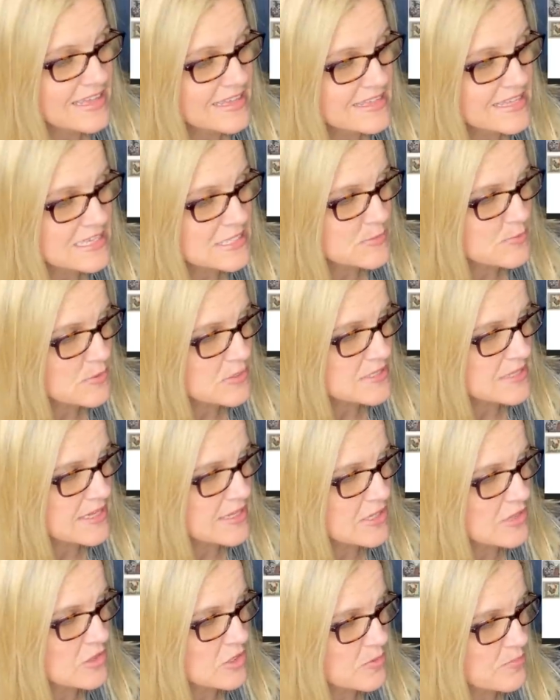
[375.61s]
This
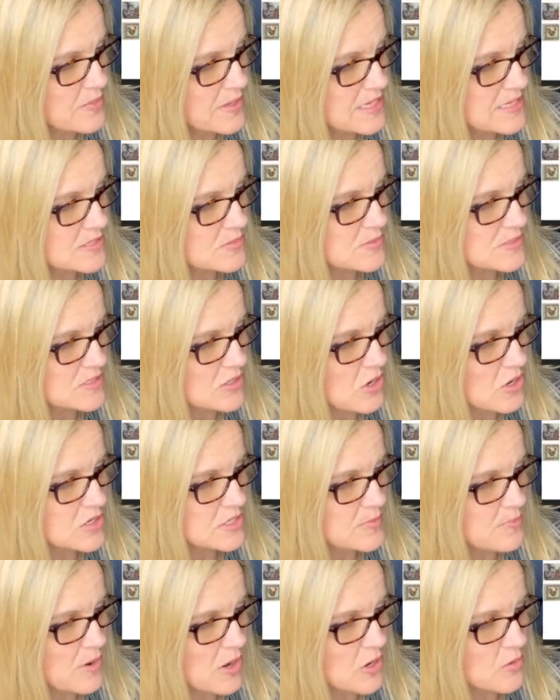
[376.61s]
particular piece was hard
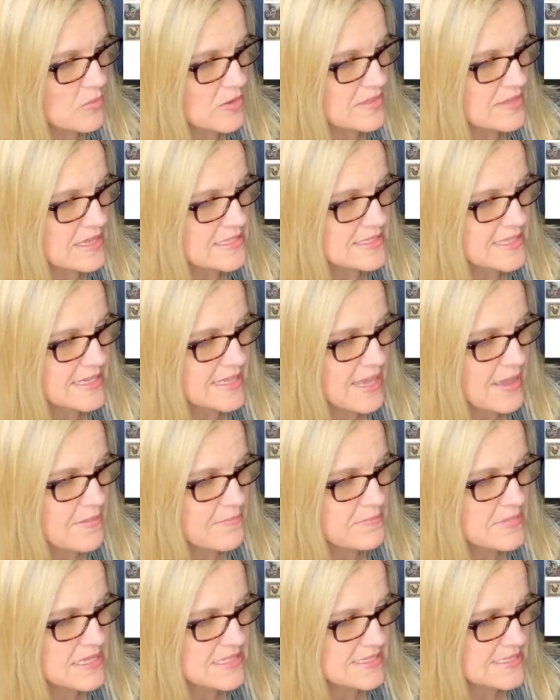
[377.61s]
to part with as it
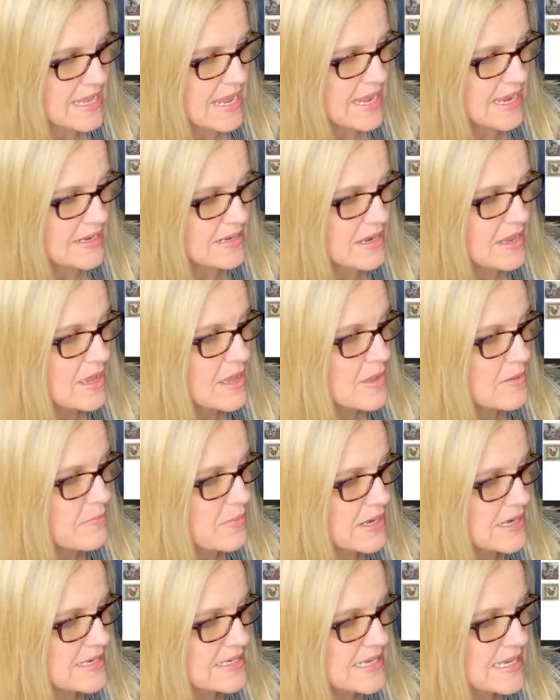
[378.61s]
kept me sane,
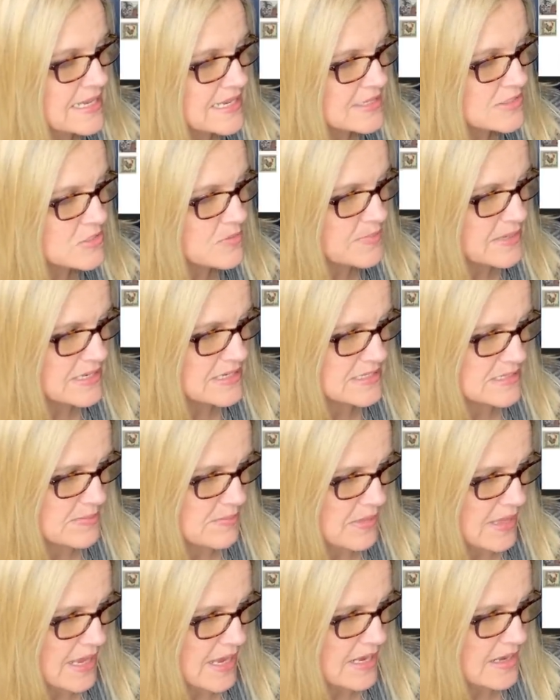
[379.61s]
but it needed to be
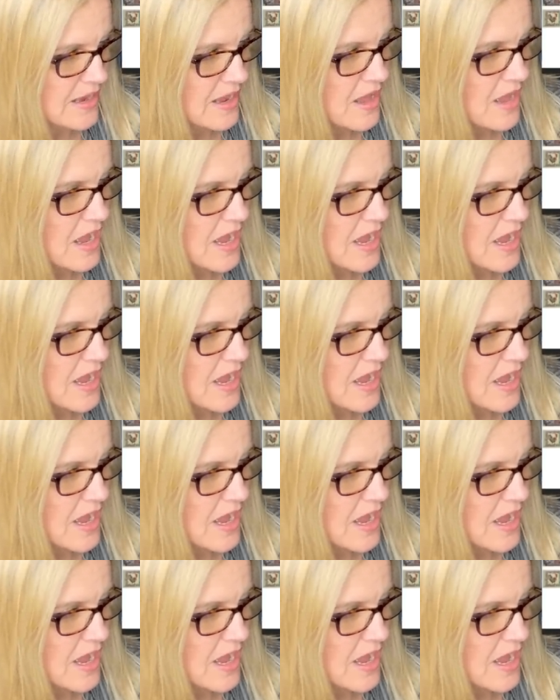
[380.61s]
displayed.